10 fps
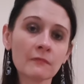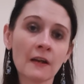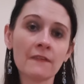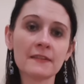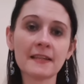
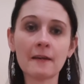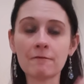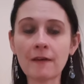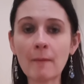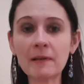and the same
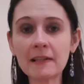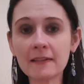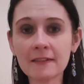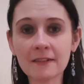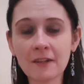
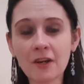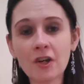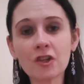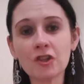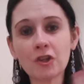feminines.
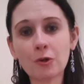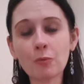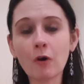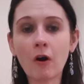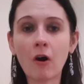
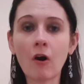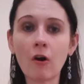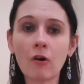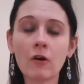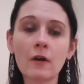You
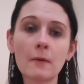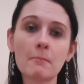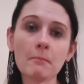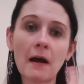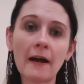are
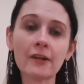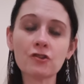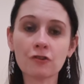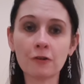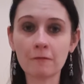my
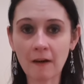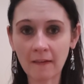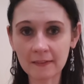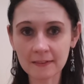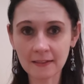true
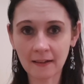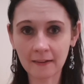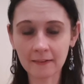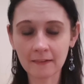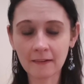
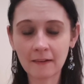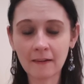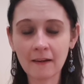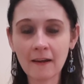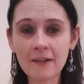Valentine.
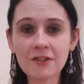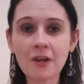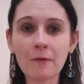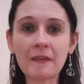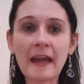
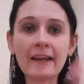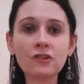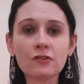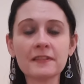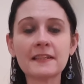So the
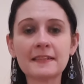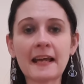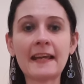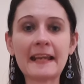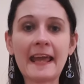angels are
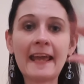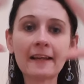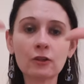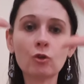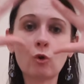saying,
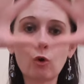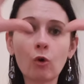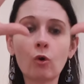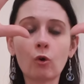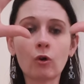
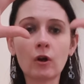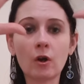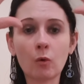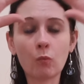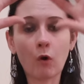ignore
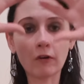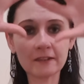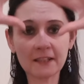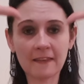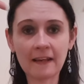
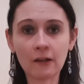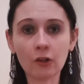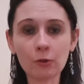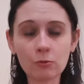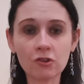what's the
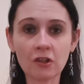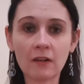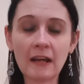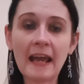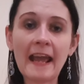illusion.
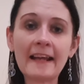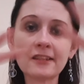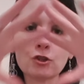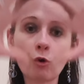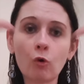
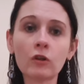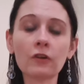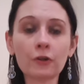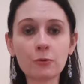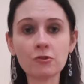It's all
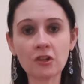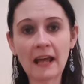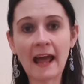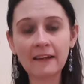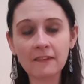illusion.
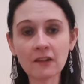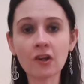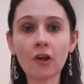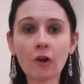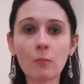Anything
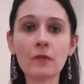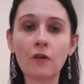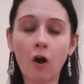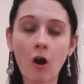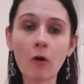going on with
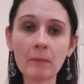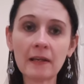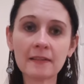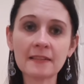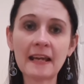
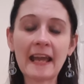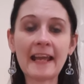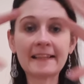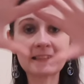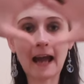karmics,
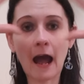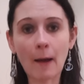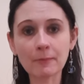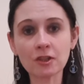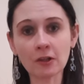it's
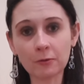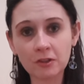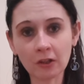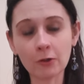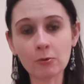absolute
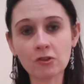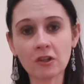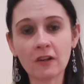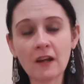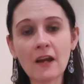
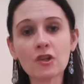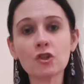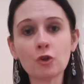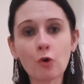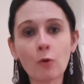illusion.
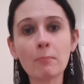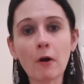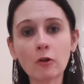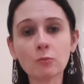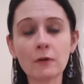Your
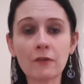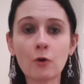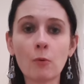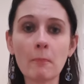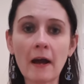bond with
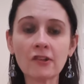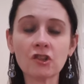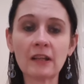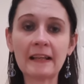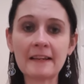your
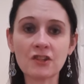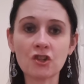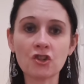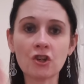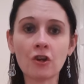masculine is
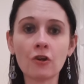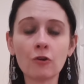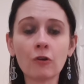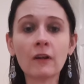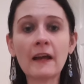
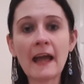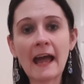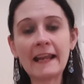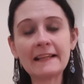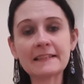eternal
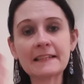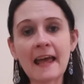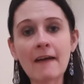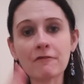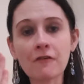and it's
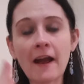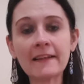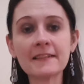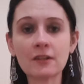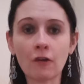never
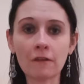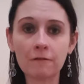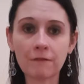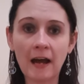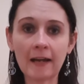ending on the
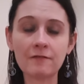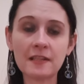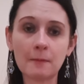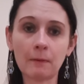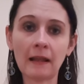
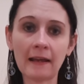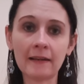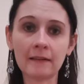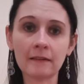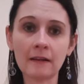5D plane.